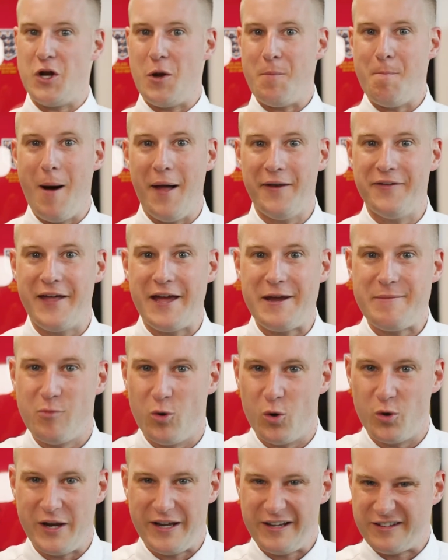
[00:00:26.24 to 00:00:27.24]
Monday
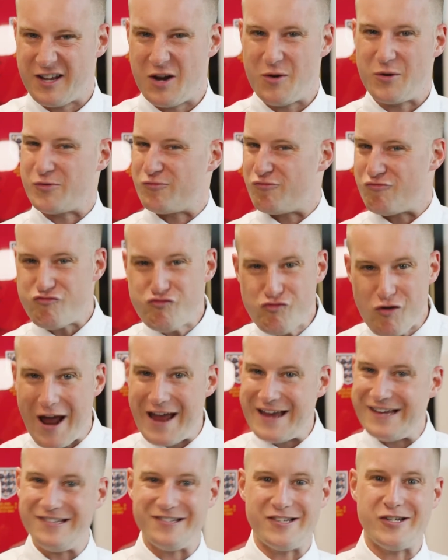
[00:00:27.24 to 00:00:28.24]
mornings I was
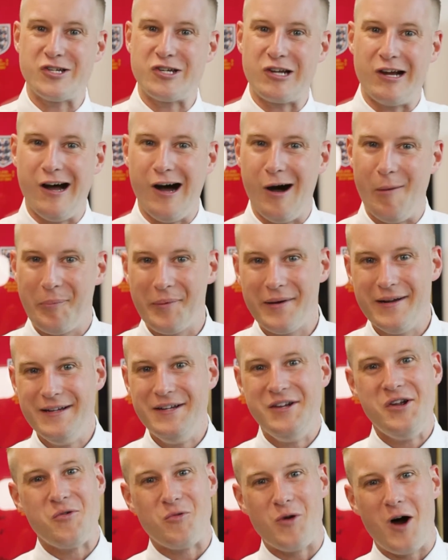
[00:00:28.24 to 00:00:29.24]
razor sharp,
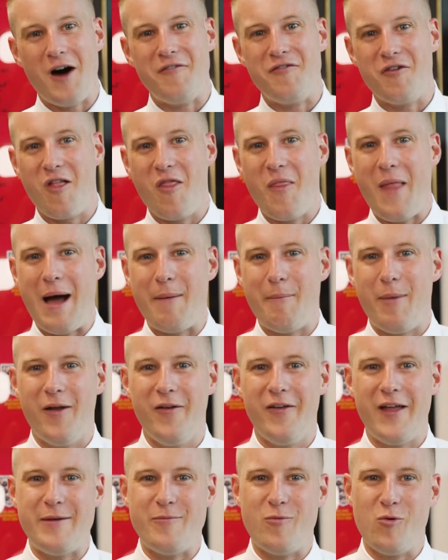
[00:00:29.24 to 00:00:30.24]
rather than that
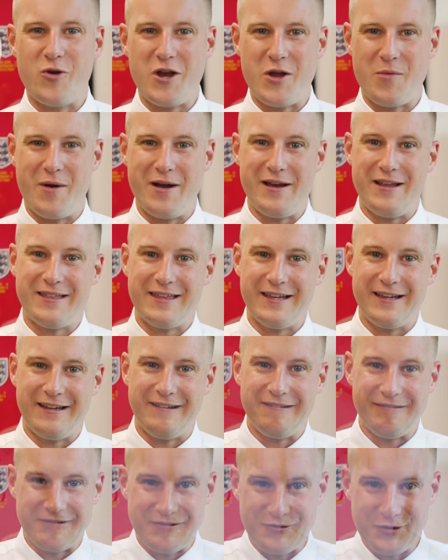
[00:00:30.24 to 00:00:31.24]
Monday morning when you're
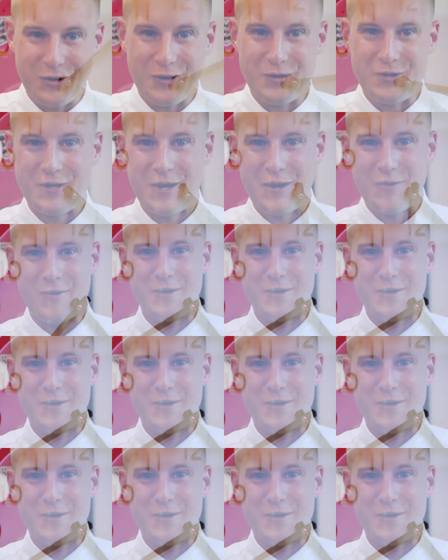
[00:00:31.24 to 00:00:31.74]
thinking, oh, you know,